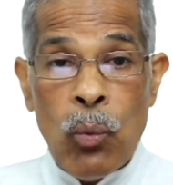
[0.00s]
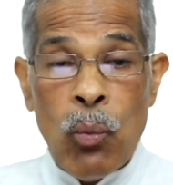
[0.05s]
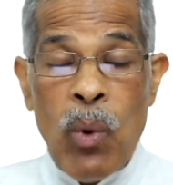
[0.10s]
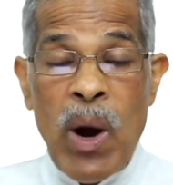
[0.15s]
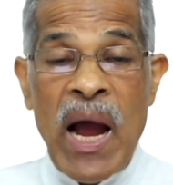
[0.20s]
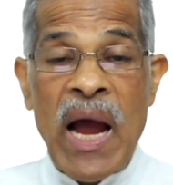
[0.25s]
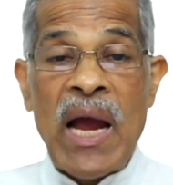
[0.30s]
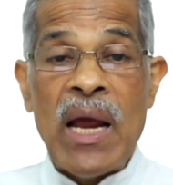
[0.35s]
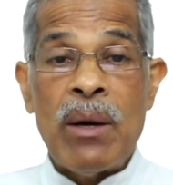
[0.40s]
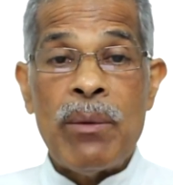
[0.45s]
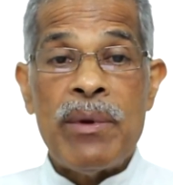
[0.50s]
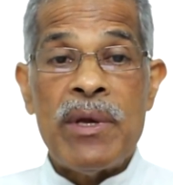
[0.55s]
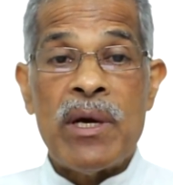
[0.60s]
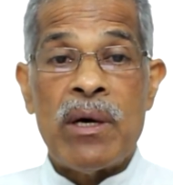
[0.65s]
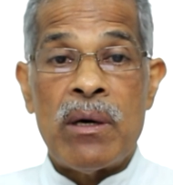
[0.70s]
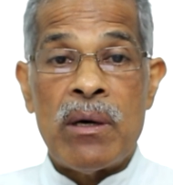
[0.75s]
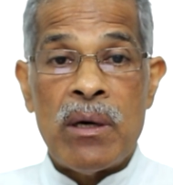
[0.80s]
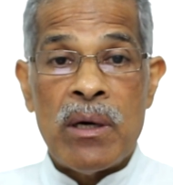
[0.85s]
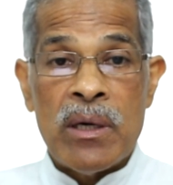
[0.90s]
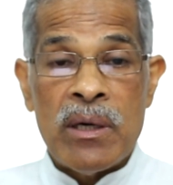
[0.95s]
while we
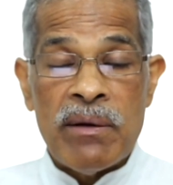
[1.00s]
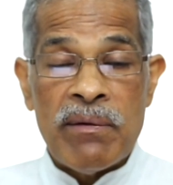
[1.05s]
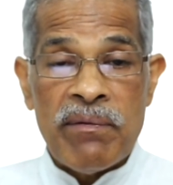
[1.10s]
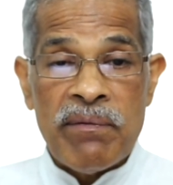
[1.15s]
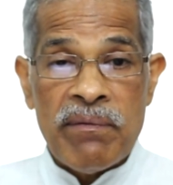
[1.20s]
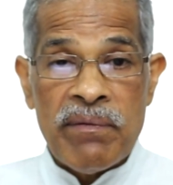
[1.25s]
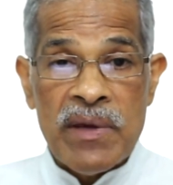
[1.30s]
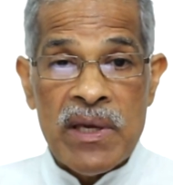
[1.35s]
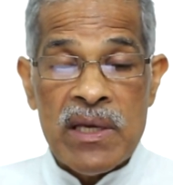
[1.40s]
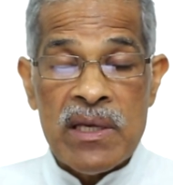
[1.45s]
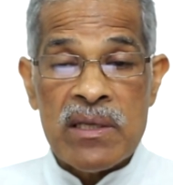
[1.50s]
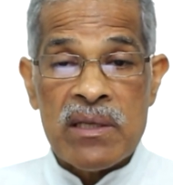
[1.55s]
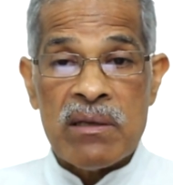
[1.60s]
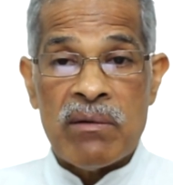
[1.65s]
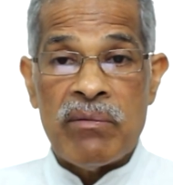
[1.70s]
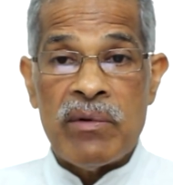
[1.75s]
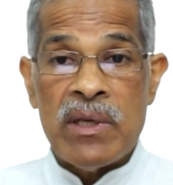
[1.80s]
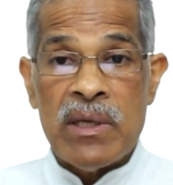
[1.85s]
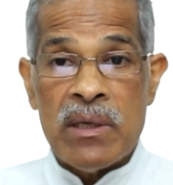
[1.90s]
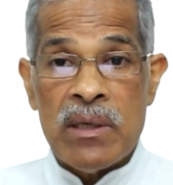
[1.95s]
are on the face
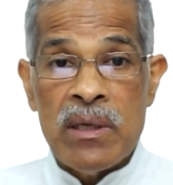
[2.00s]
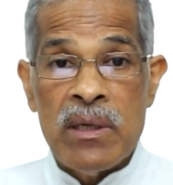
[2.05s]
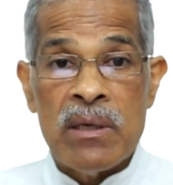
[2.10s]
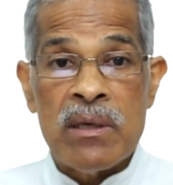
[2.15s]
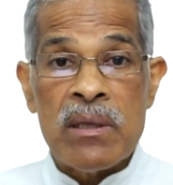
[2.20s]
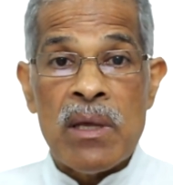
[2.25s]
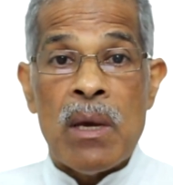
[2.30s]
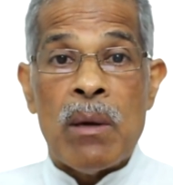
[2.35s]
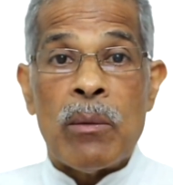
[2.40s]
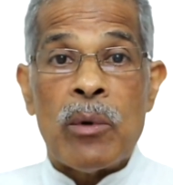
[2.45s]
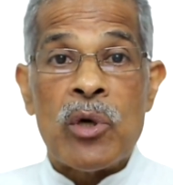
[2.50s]
of the earth.